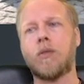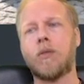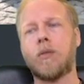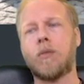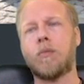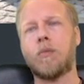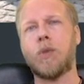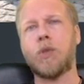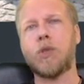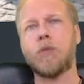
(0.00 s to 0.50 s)

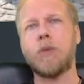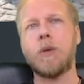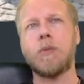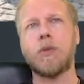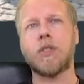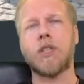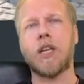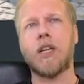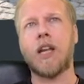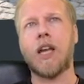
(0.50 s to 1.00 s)
most
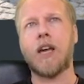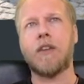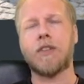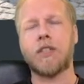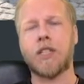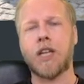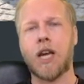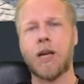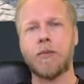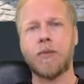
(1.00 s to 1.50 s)
people tend to have a
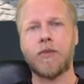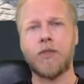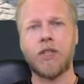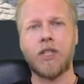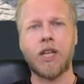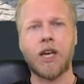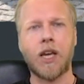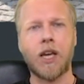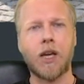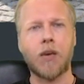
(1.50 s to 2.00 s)
time of the
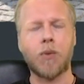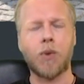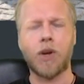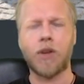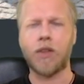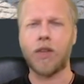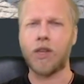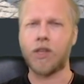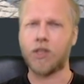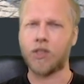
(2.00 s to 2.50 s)
day
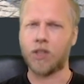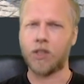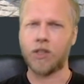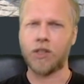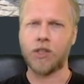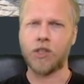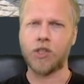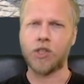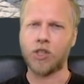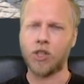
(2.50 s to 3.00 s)
where they start
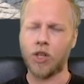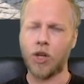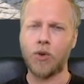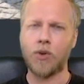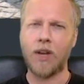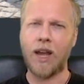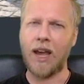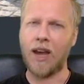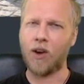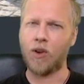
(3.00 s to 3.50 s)
to
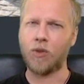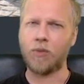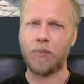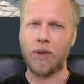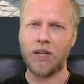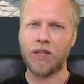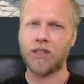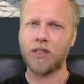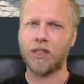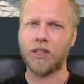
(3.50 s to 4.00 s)
slow down
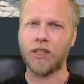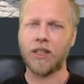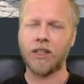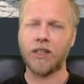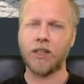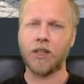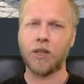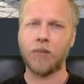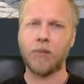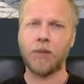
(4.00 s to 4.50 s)
mentally
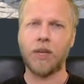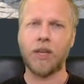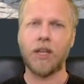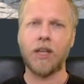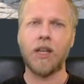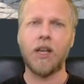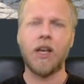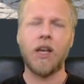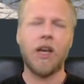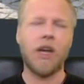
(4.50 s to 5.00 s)
a little
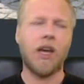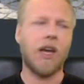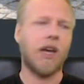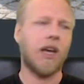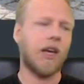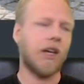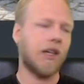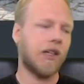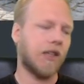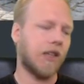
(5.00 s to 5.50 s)
bit,
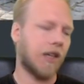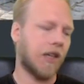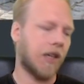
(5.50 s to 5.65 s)
and